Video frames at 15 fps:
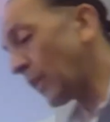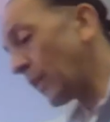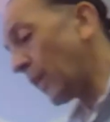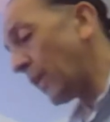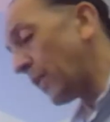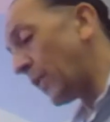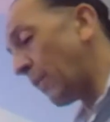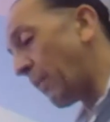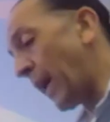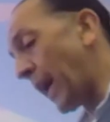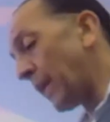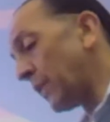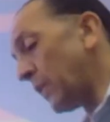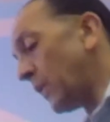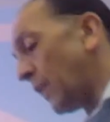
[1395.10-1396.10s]
the
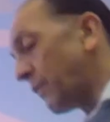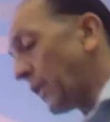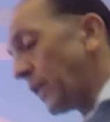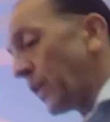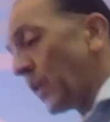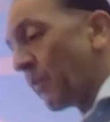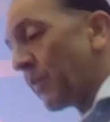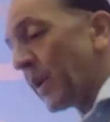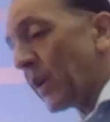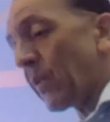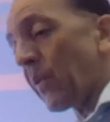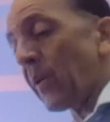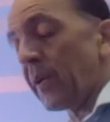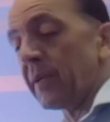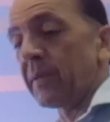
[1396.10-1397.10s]
Battle of the Little
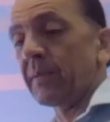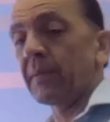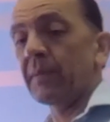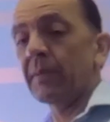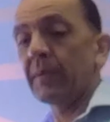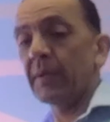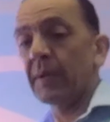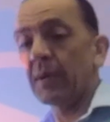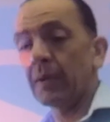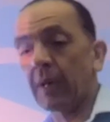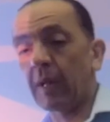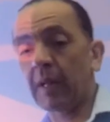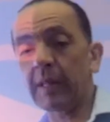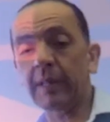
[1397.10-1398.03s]
Bighorn in the